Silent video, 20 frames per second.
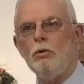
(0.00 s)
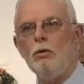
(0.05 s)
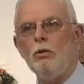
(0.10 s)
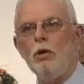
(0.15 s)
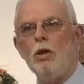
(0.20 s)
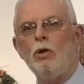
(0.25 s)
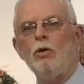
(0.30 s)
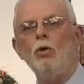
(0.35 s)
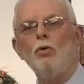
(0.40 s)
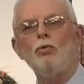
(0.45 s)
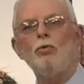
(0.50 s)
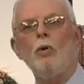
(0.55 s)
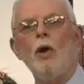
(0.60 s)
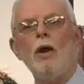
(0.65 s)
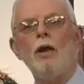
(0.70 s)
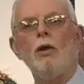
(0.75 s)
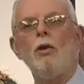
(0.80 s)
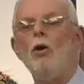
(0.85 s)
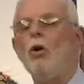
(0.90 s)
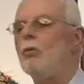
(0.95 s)
it goes
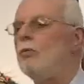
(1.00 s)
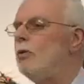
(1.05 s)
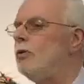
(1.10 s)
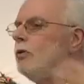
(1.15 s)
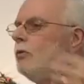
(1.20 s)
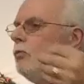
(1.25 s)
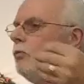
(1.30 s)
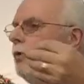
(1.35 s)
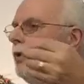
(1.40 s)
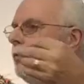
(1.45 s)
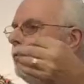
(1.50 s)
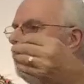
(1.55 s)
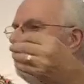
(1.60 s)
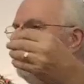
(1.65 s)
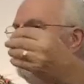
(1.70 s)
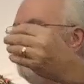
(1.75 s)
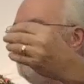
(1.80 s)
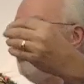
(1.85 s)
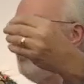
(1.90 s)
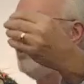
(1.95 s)
right along with,
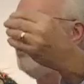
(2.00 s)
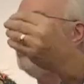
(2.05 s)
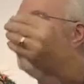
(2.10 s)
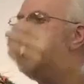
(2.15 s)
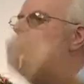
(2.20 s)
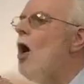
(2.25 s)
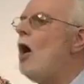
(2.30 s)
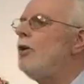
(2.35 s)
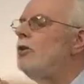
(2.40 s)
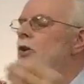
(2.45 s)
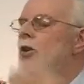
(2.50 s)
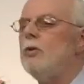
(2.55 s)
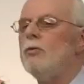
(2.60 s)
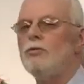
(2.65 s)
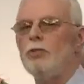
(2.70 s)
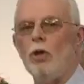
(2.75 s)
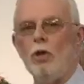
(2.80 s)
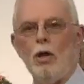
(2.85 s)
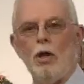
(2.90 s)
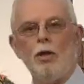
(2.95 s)
with what God
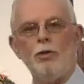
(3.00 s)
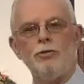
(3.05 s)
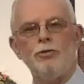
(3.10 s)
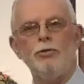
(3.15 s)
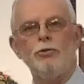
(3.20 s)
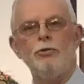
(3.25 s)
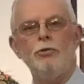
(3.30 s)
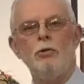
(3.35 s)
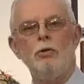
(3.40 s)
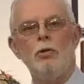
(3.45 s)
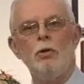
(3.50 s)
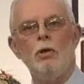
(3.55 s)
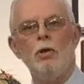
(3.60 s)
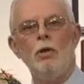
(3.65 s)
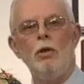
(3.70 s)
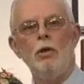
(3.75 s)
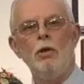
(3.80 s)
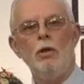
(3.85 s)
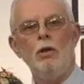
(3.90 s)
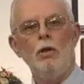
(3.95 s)
gives us,
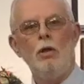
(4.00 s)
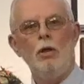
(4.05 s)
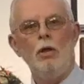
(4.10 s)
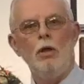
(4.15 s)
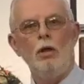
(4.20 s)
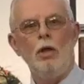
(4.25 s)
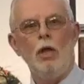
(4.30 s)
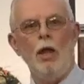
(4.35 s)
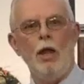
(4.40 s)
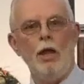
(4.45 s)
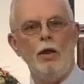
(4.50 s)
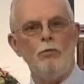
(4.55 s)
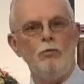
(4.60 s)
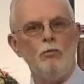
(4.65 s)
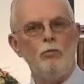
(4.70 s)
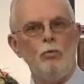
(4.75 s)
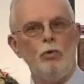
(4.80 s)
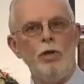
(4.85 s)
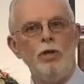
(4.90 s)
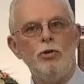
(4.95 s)

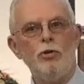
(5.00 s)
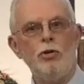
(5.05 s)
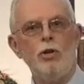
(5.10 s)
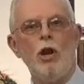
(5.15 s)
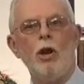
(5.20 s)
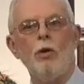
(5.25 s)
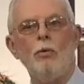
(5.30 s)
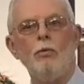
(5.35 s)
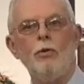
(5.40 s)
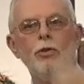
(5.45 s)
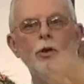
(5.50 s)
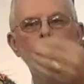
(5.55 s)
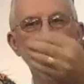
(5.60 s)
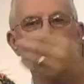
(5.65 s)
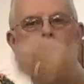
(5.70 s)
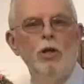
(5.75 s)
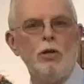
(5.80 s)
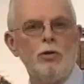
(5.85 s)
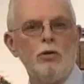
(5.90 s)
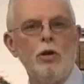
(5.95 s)
and we share with our
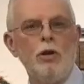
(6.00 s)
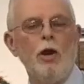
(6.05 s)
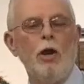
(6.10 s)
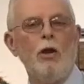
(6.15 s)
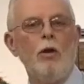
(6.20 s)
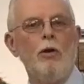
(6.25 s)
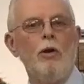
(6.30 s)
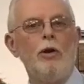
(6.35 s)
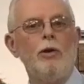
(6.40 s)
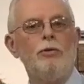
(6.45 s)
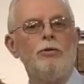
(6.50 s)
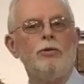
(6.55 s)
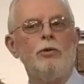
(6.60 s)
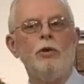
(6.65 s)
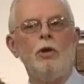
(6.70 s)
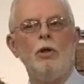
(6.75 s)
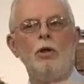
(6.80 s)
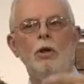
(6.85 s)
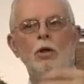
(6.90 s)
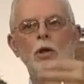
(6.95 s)
missionaries.
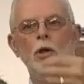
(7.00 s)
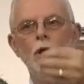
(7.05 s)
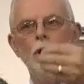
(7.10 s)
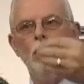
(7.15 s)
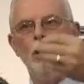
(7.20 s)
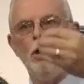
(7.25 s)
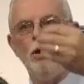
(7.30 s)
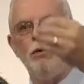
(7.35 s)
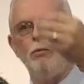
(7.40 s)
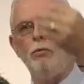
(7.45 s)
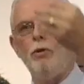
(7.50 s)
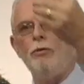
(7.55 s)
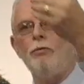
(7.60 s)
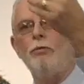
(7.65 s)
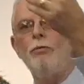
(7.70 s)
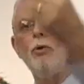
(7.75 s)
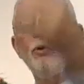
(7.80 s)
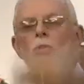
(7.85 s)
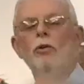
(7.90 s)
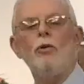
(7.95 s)
Uh, we
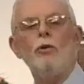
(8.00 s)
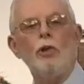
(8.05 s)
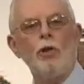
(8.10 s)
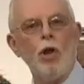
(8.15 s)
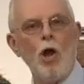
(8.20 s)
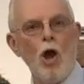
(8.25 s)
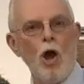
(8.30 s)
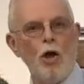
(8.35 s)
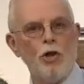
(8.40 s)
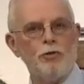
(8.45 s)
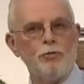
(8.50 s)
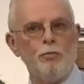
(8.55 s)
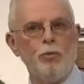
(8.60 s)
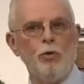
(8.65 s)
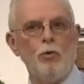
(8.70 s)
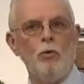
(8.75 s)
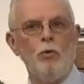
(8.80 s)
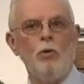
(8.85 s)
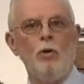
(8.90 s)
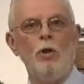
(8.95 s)
further the
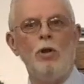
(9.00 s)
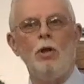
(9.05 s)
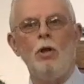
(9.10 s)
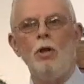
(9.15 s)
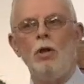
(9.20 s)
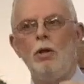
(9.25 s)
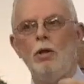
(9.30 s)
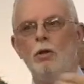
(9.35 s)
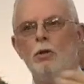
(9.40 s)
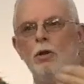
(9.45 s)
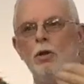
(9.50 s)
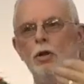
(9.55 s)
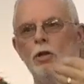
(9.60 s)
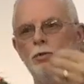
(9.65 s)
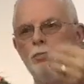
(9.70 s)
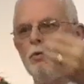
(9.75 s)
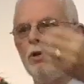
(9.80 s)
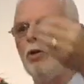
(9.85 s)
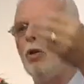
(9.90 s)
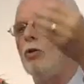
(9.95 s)
gospel.
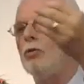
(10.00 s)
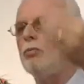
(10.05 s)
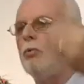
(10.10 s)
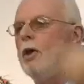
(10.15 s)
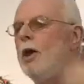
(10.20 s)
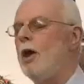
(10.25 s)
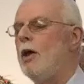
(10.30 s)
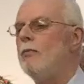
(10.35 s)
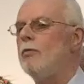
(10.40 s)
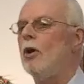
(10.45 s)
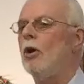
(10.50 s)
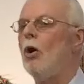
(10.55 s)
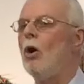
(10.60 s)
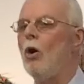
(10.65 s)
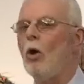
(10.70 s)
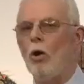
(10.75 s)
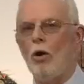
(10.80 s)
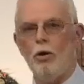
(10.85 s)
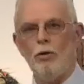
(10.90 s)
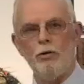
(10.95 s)
is because we have the
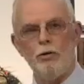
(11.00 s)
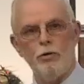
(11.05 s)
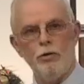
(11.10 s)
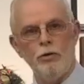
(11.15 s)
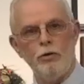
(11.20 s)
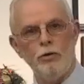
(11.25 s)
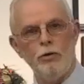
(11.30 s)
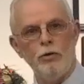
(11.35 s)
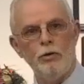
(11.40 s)
heart